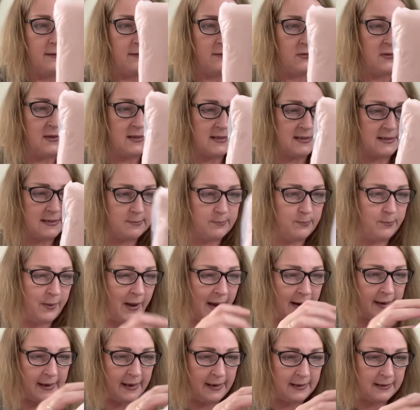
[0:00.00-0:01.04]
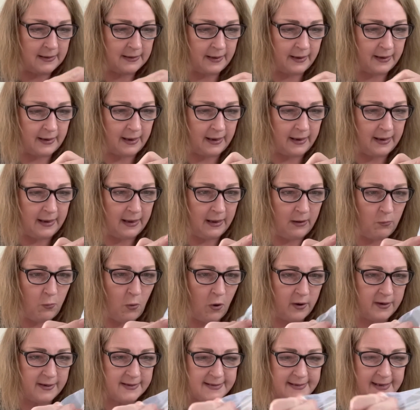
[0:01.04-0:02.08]
This baggy thing here,
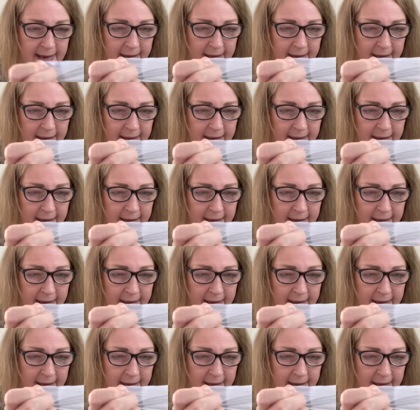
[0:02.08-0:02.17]
what is